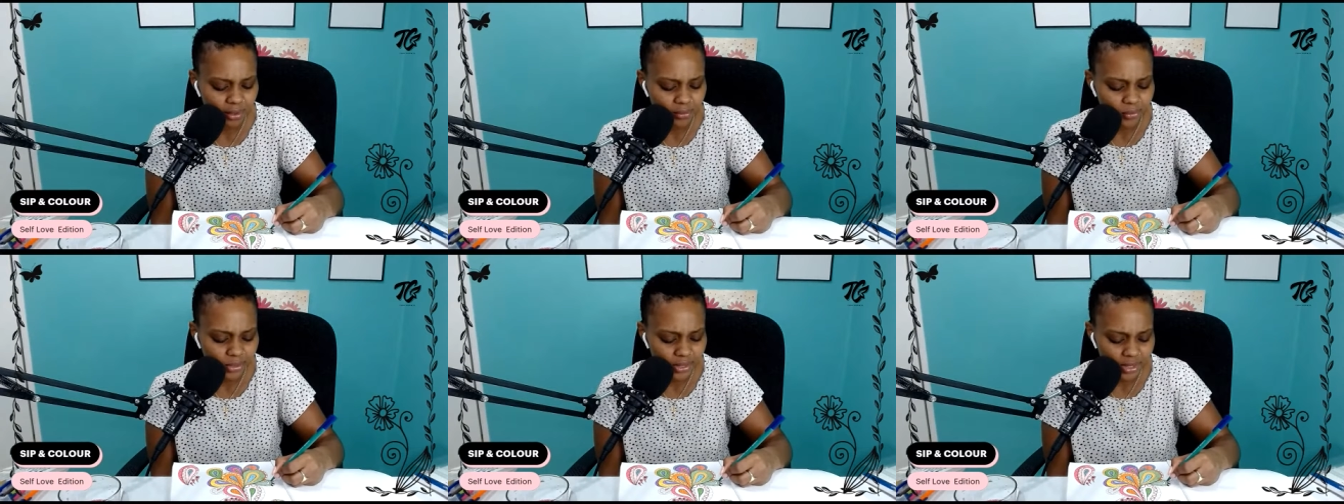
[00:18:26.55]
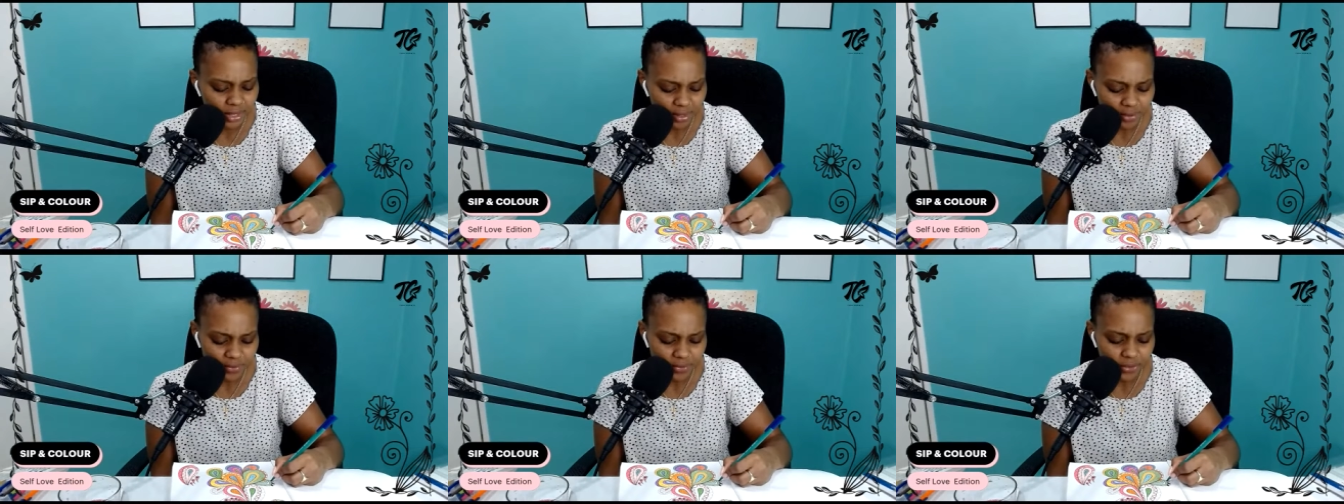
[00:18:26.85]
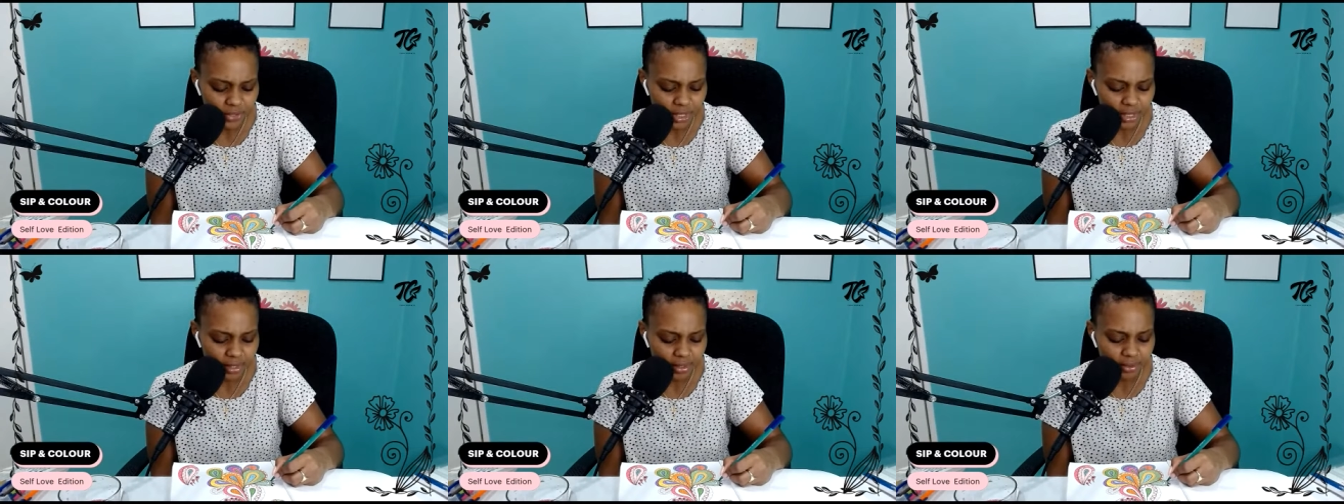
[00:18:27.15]
What you're
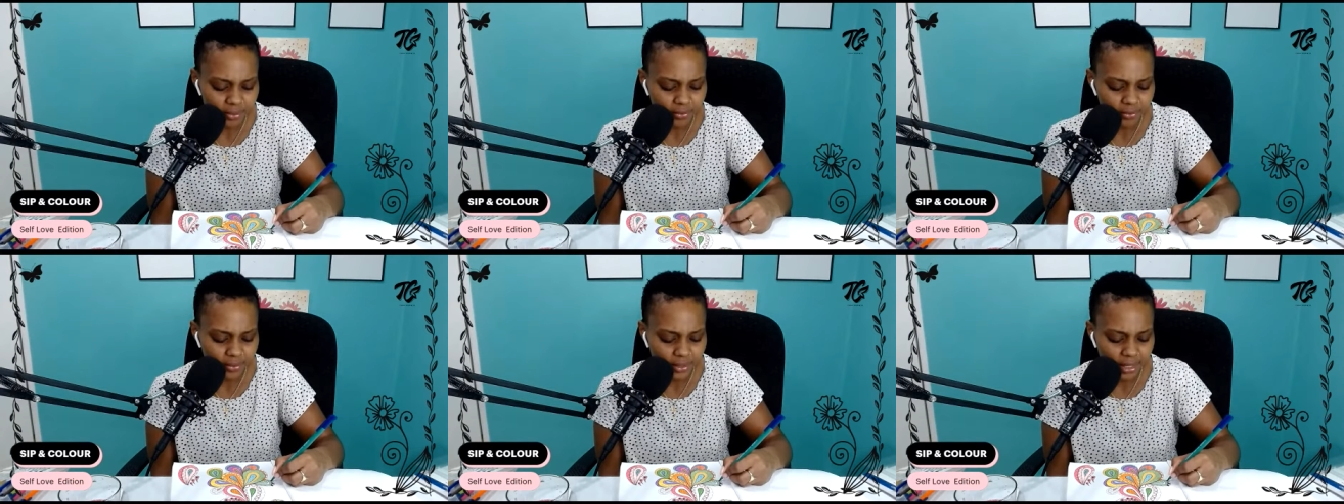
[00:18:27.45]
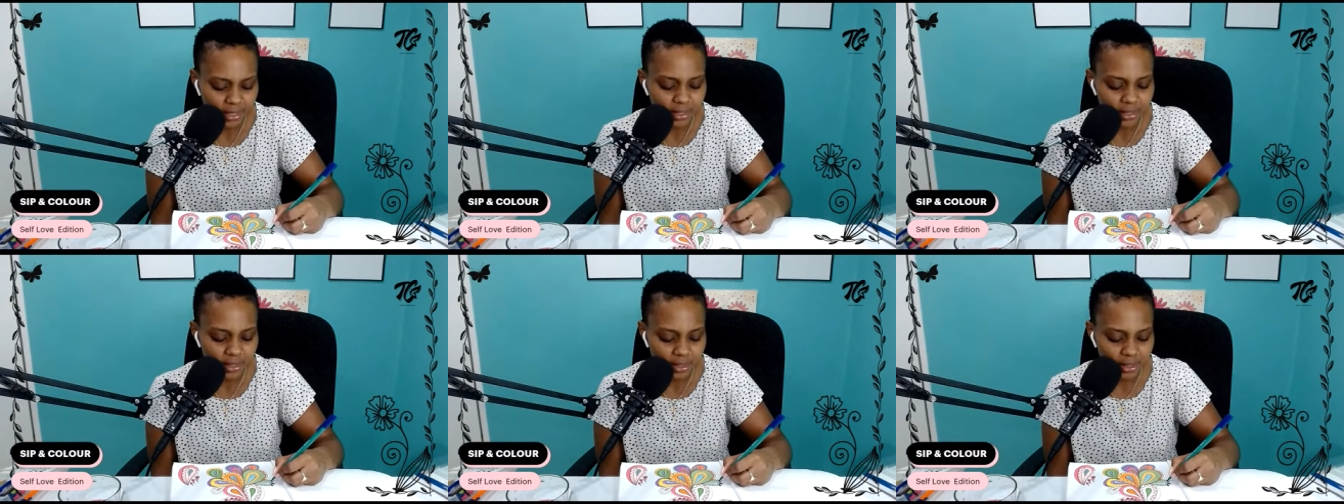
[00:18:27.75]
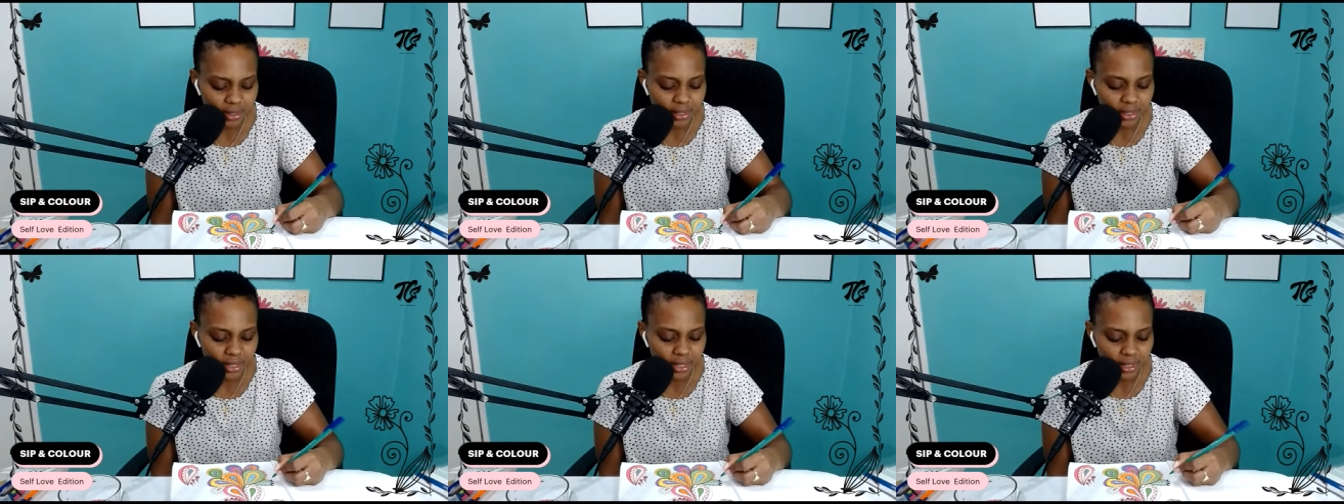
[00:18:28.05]
afraid of? Like
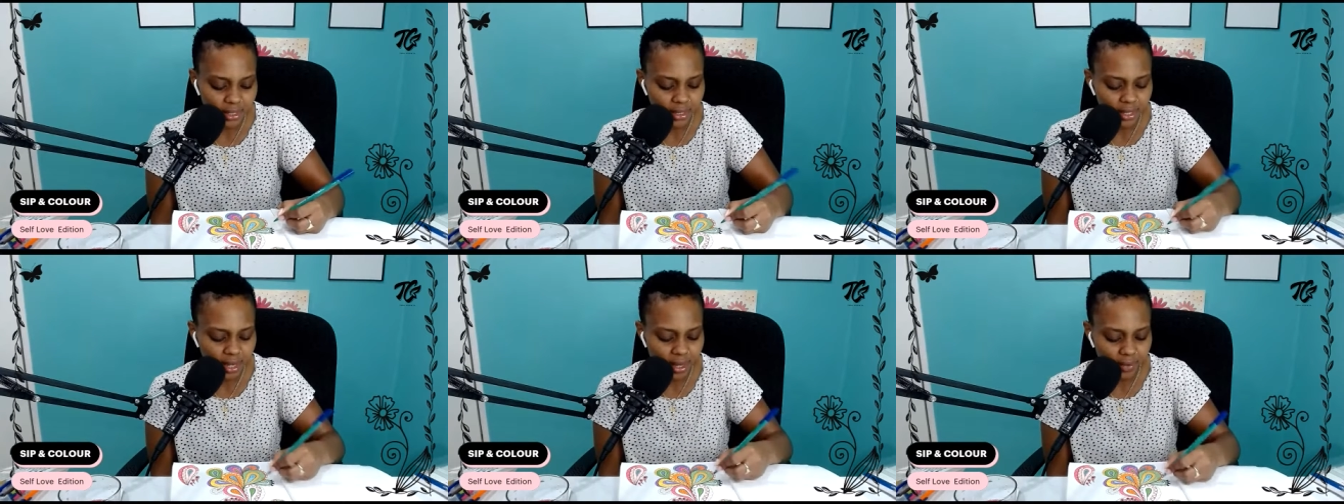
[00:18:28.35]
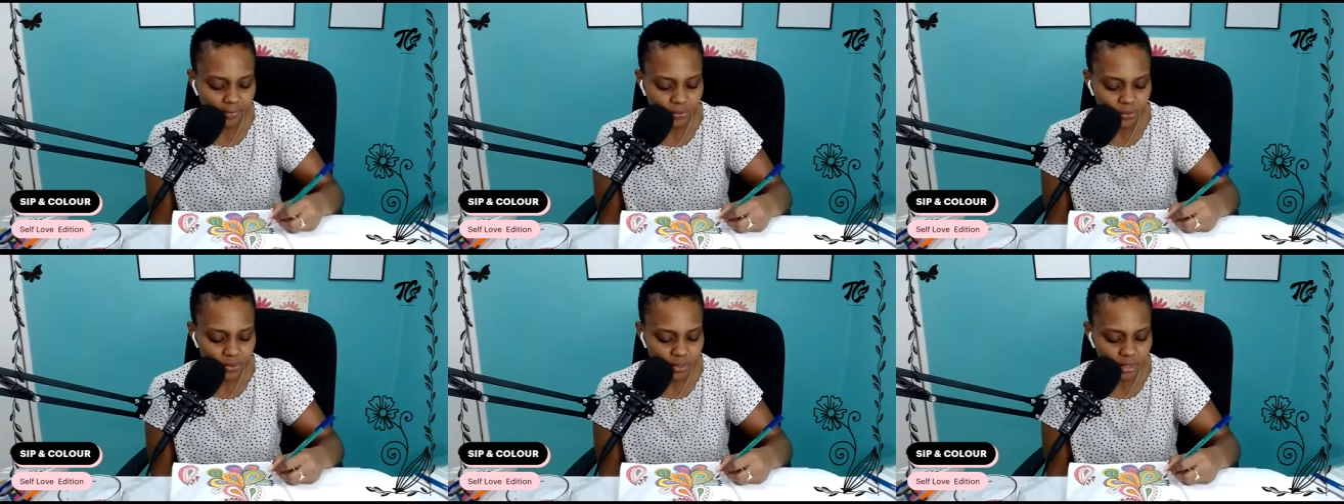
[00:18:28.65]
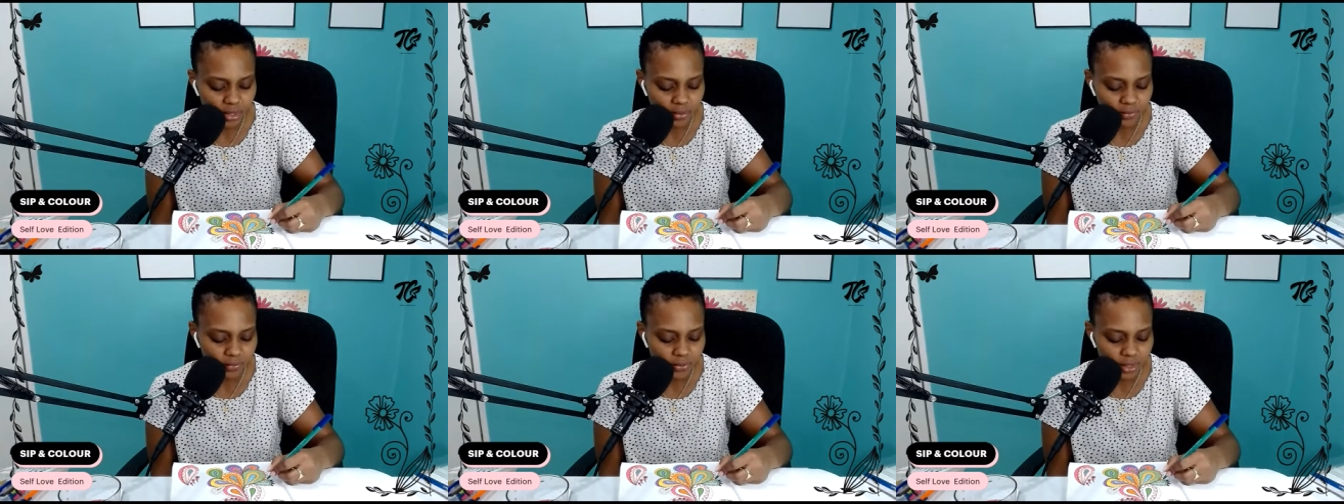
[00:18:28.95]
sincerely have
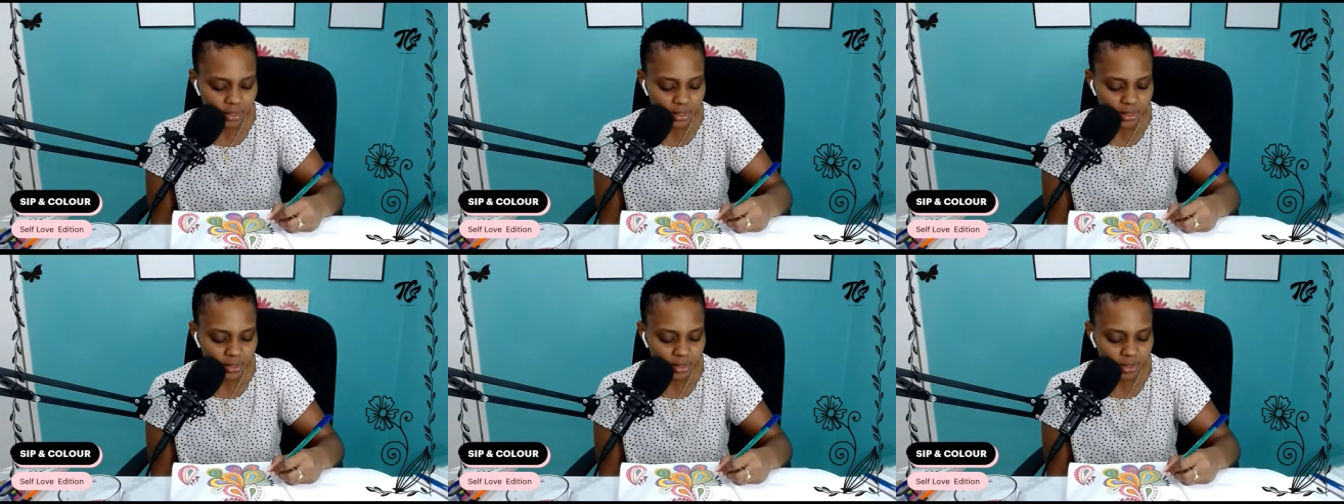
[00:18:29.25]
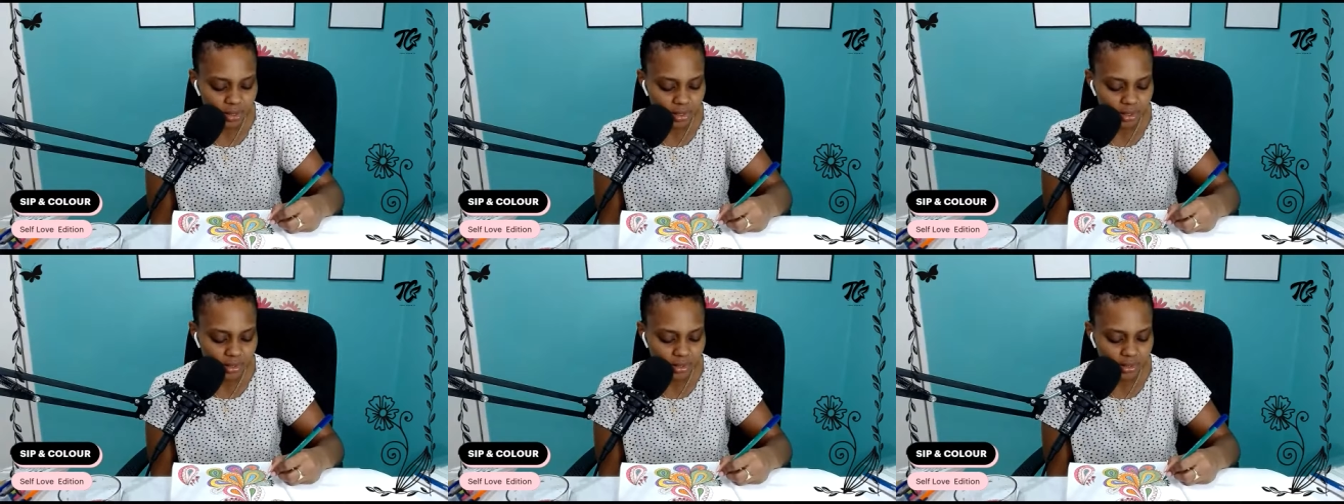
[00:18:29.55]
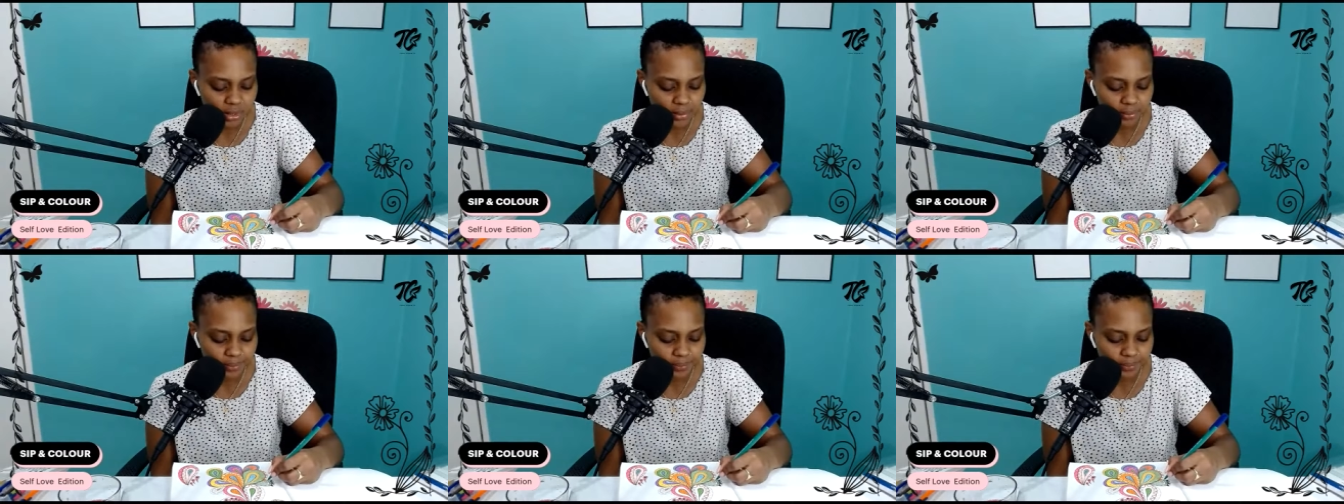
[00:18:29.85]
those
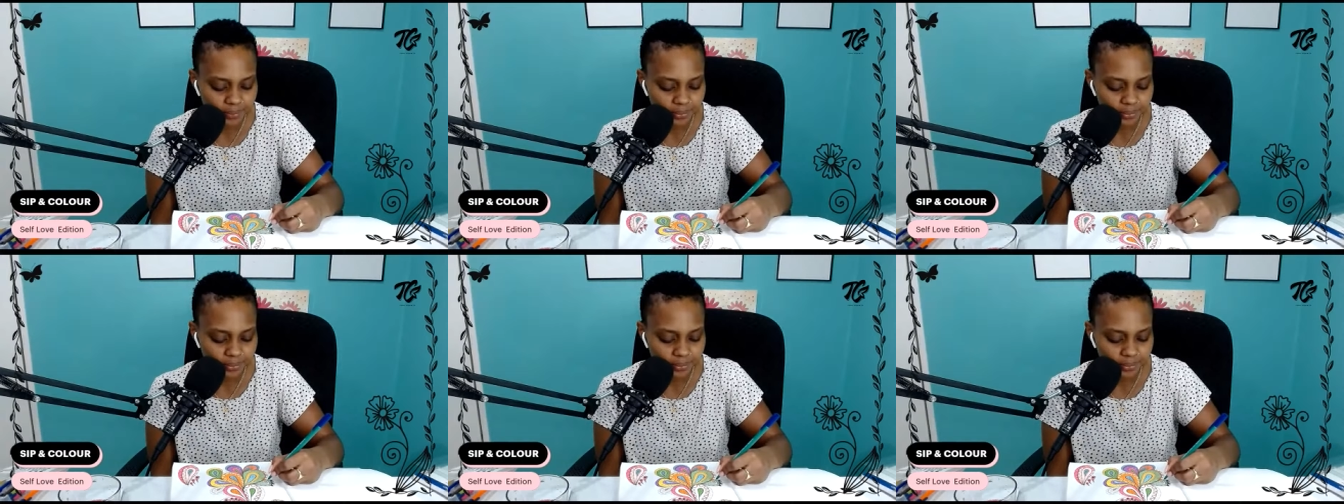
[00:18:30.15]
conversations,